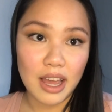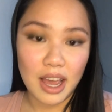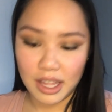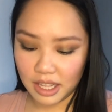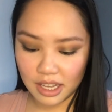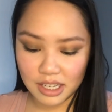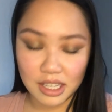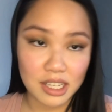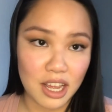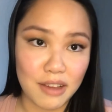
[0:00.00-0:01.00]
At the end of the
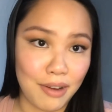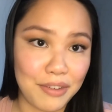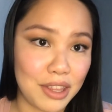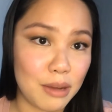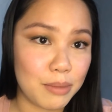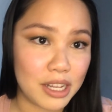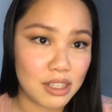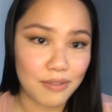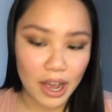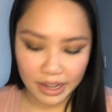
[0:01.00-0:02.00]
day, if everything
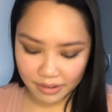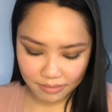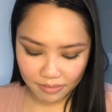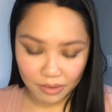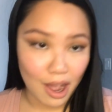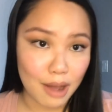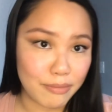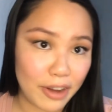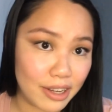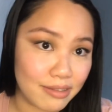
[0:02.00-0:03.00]
blends fine, I'm
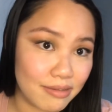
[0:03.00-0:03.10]
fine.